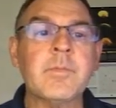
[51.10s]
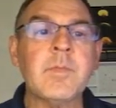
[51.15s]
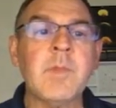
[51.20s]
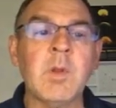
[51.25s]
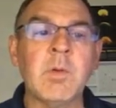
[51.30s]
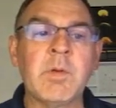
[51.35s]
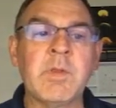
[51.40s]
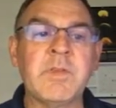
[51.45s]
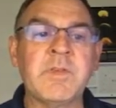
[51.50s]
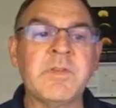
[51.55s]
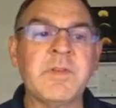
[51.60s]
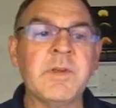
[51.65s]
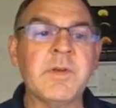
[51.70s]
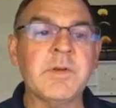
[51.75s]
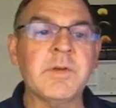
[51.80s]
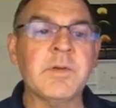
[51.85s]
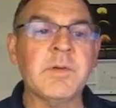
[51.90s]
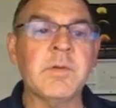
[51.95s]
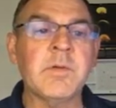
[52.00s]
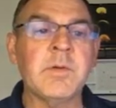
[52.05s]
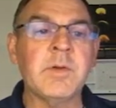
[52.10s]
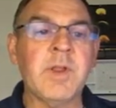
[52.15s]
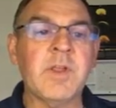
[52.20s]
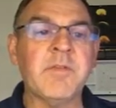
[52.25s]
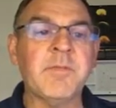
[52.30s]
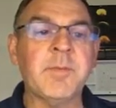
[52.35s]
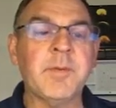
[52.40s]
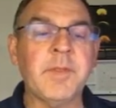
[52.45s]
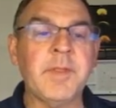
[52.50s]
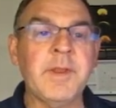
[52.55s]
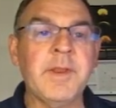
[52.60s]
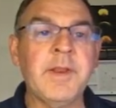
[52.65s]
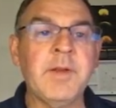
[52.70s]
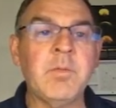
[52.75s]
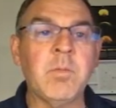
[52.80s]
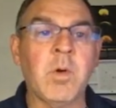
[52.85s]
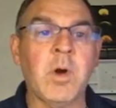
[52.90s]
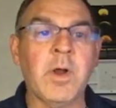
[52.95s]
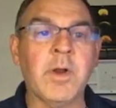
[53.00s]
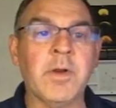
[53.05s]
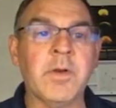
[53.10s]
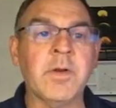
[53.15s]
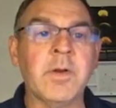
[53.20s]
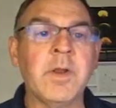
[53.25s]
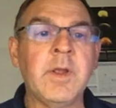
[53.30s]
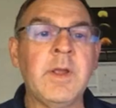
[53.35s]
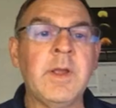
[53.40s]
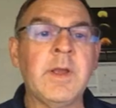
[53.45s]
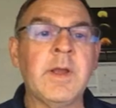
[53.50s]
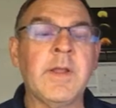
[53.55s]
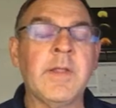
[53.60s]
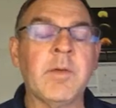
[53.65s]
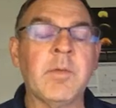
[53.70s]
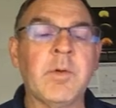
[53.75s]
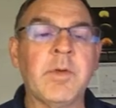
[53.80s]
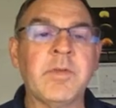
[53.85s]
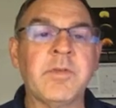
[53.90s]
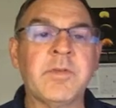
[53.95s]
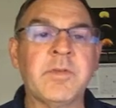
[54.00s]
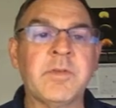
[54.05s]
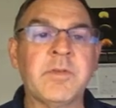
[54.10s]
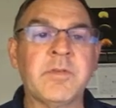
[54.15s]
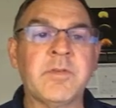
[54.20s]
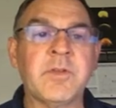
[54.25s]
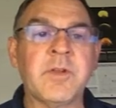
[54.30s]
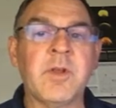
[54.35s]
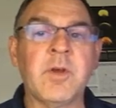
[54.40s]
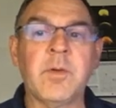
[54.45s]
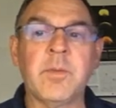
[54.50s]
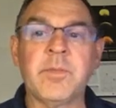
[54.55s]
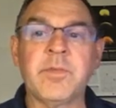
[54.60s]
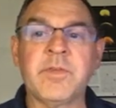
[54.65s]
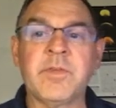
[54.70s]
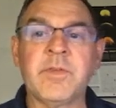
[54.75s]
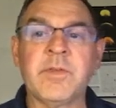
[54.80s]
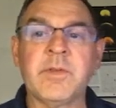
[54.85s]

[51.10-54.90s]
We still desperately need water on the western slopes,